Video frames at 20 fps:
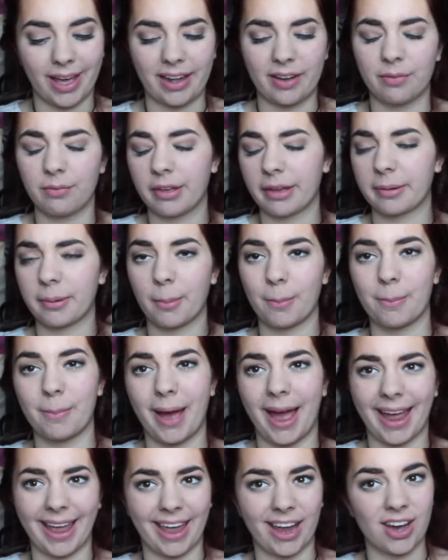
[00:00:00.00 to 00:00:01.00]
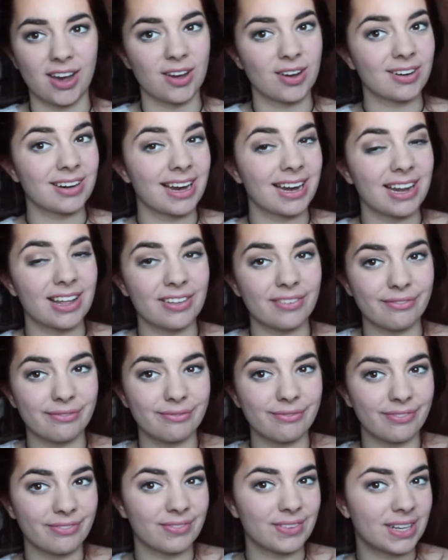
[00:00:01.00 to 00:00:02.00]
kind of like my hair kind
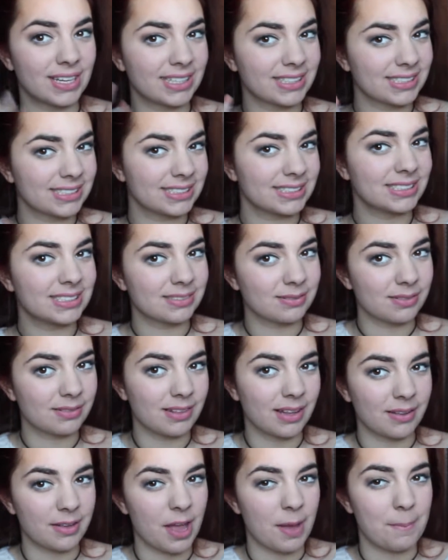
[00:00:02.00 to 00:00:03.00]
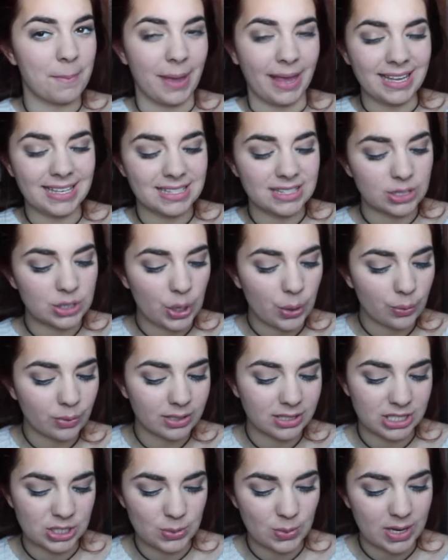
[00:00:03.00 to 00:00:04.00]
of base
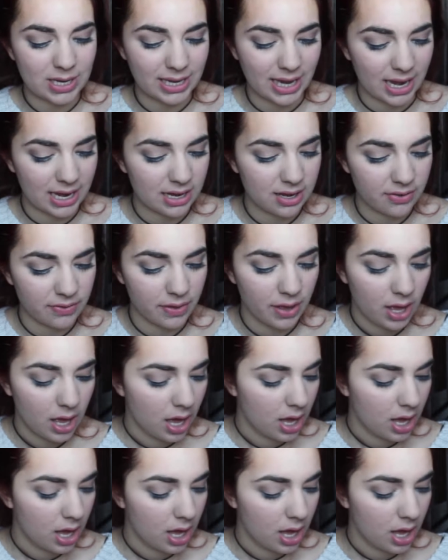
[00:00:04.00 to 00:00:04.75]
tone to it, kind of.